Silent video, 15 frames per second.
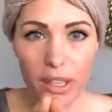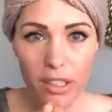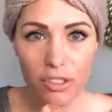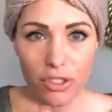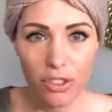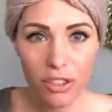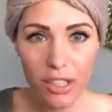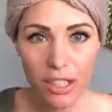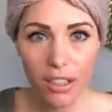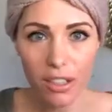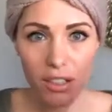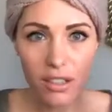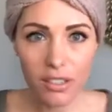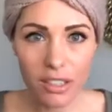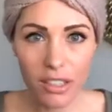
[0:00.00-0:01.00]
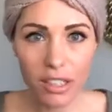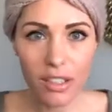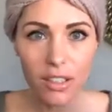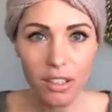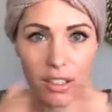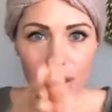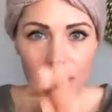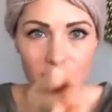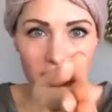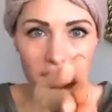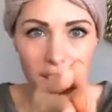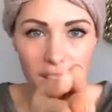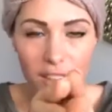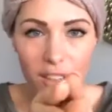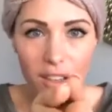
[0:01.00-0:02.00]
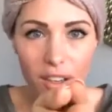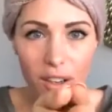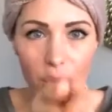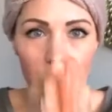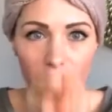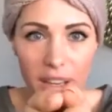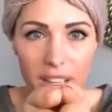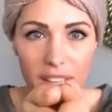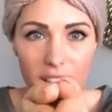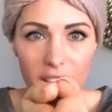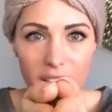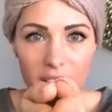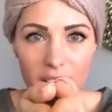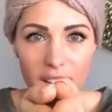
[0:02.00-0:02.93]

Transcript: because you're here to here to here, right here,